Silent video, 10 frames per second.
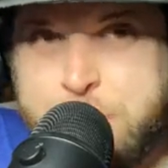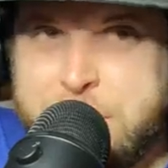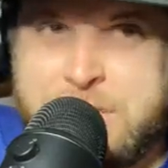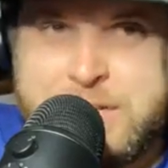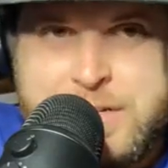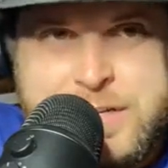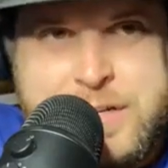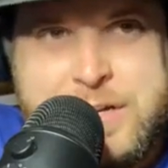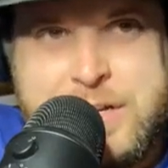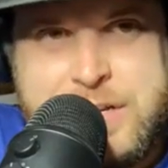but
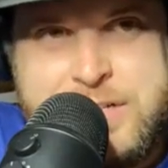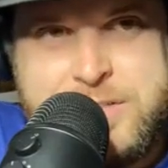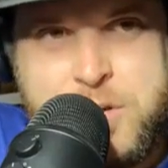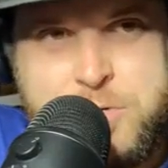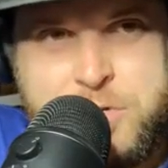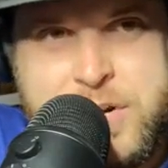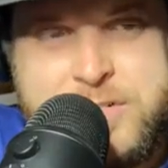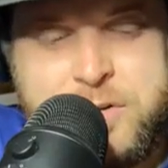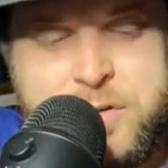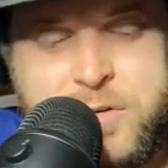he's no Trey
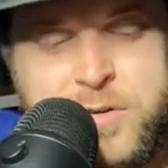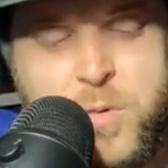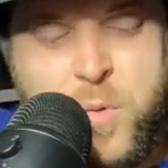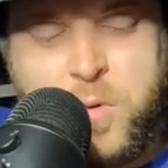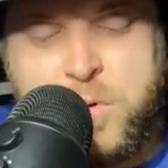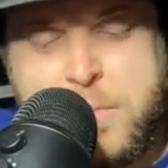Turner or